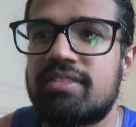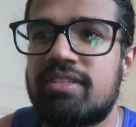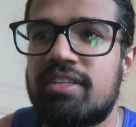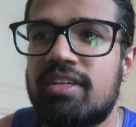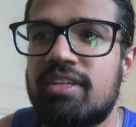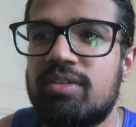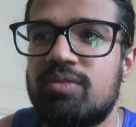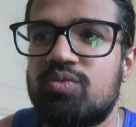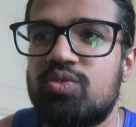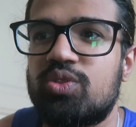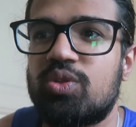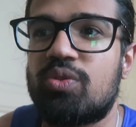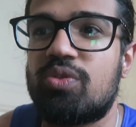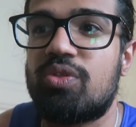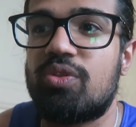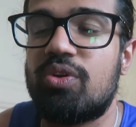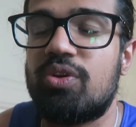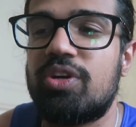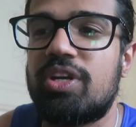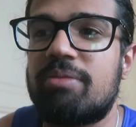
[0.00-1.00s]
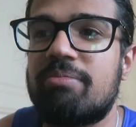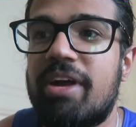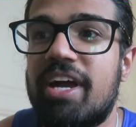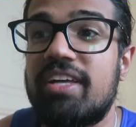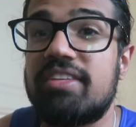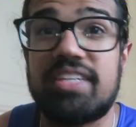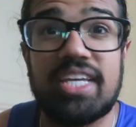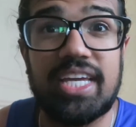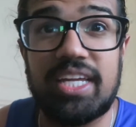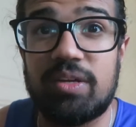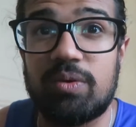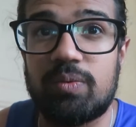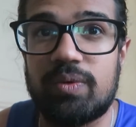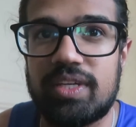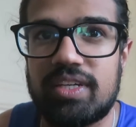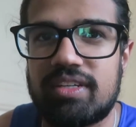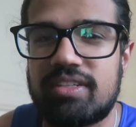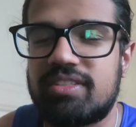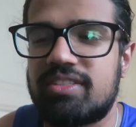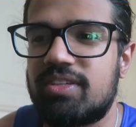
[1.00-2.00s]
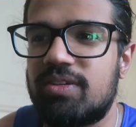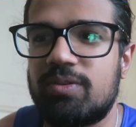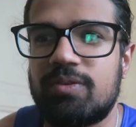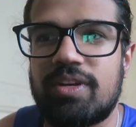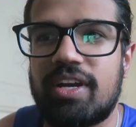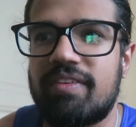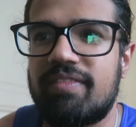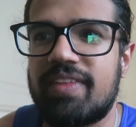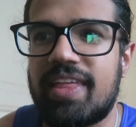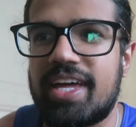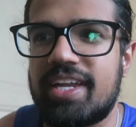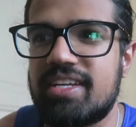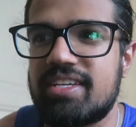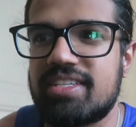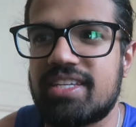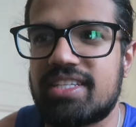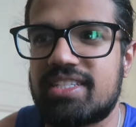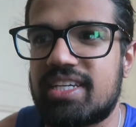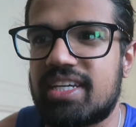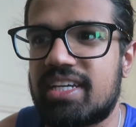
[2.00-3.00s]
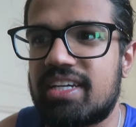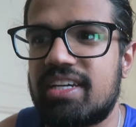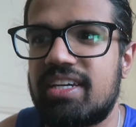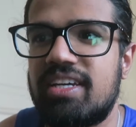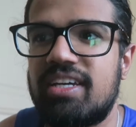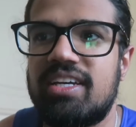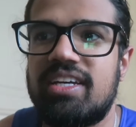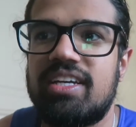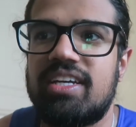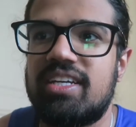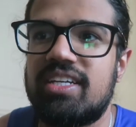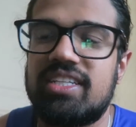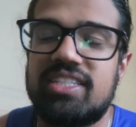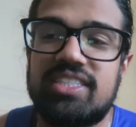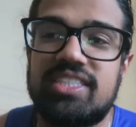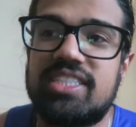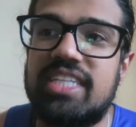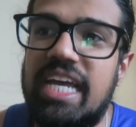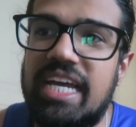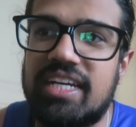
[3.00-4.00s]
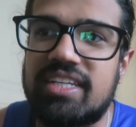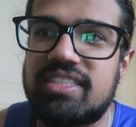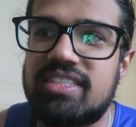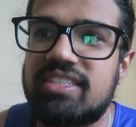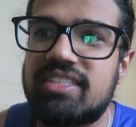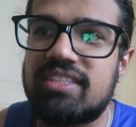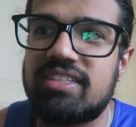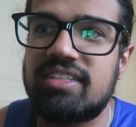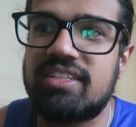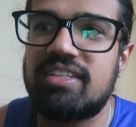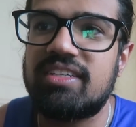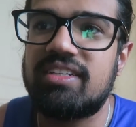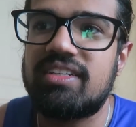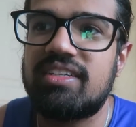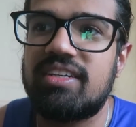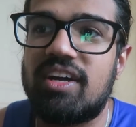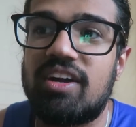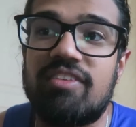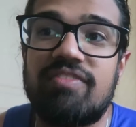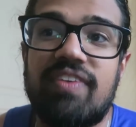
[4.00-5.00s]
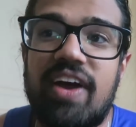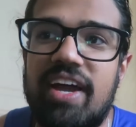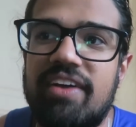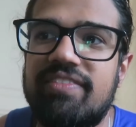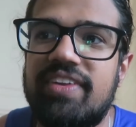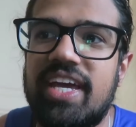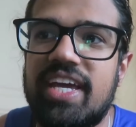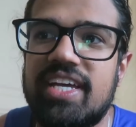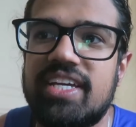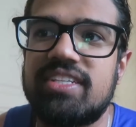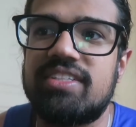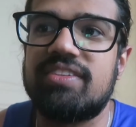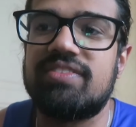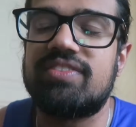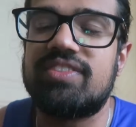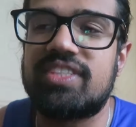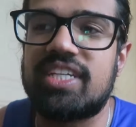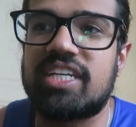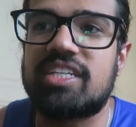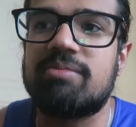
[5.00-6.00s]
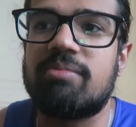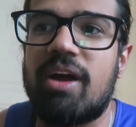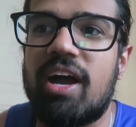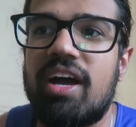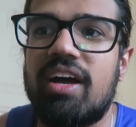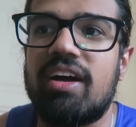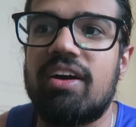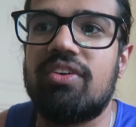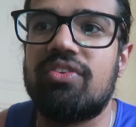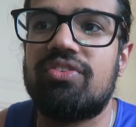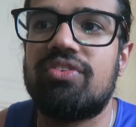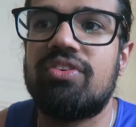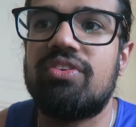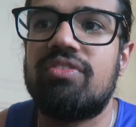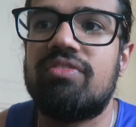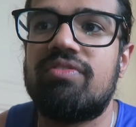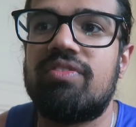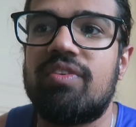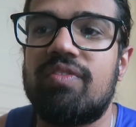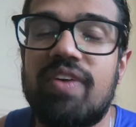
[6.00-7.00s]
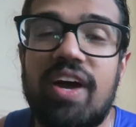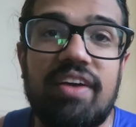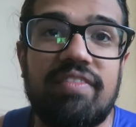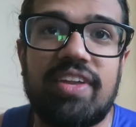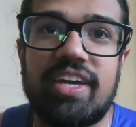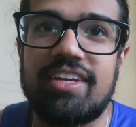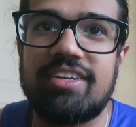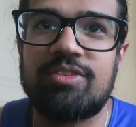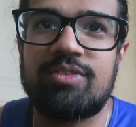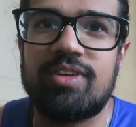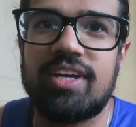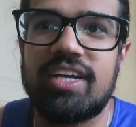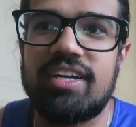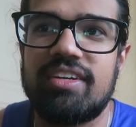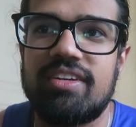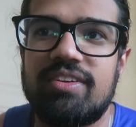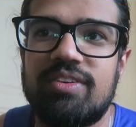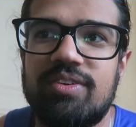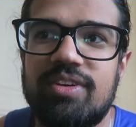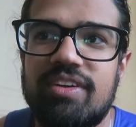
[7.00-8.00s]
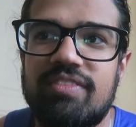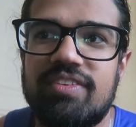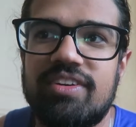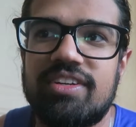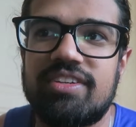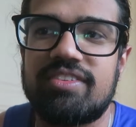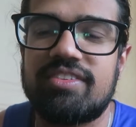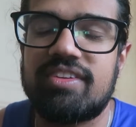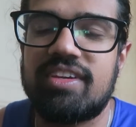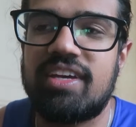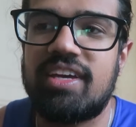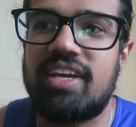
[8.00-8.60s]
You know, so 30 miles in a week. So whatever that is, it's like 6 or 5 days of 6 miles for 5 days, right? Or whatever it is.